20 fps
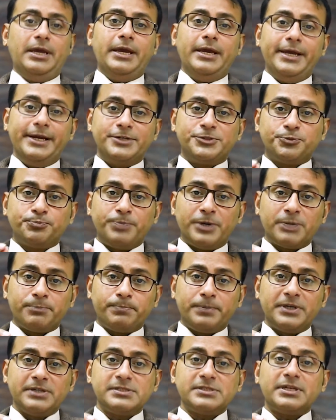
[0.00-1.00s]
Its
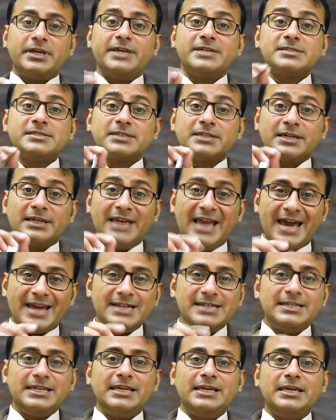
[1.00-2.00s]
purpose is
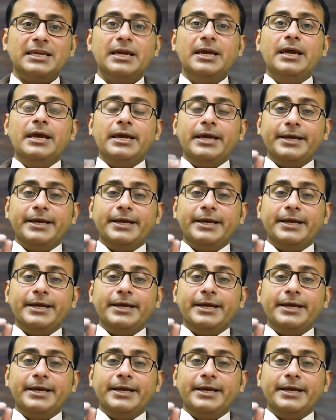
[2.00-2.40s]
clarity.